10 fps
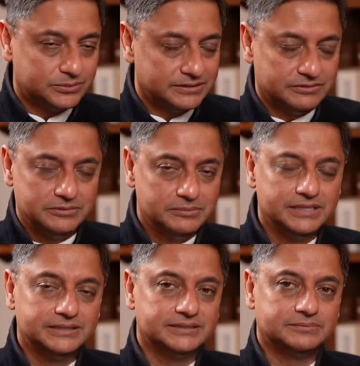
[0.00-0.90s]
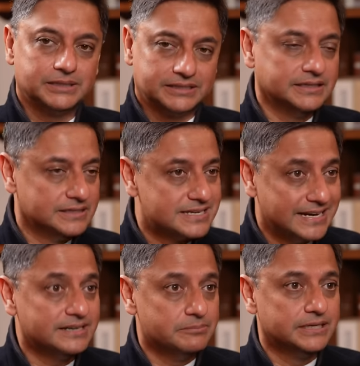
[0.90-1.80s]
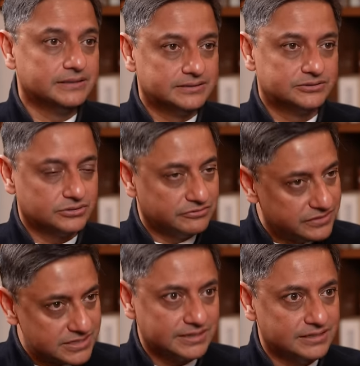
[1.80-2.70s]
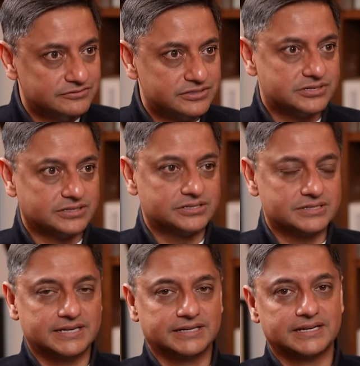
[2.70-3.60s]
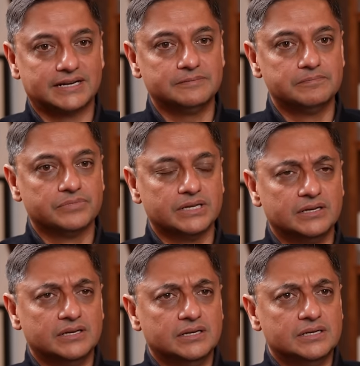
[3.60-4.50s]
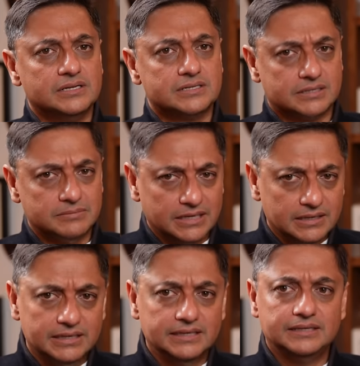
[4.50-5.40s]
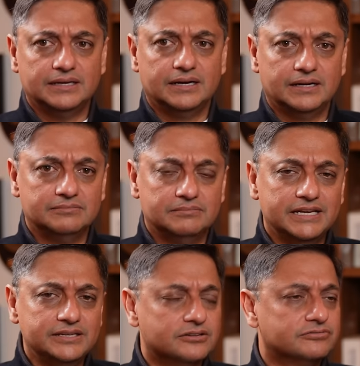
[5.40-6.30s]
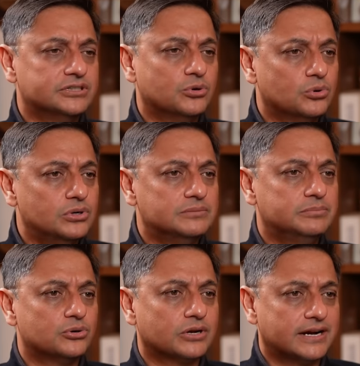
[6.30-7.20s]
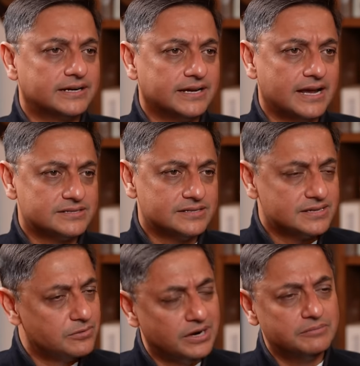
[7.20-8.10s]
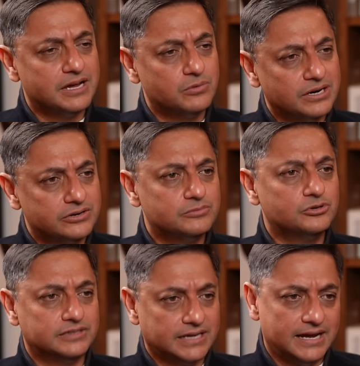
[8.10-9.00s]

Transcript: whenever we built it but it's getting built so the physical infrastructure is getting done similarly um, many of the old bureaucratic hassles are one by one removing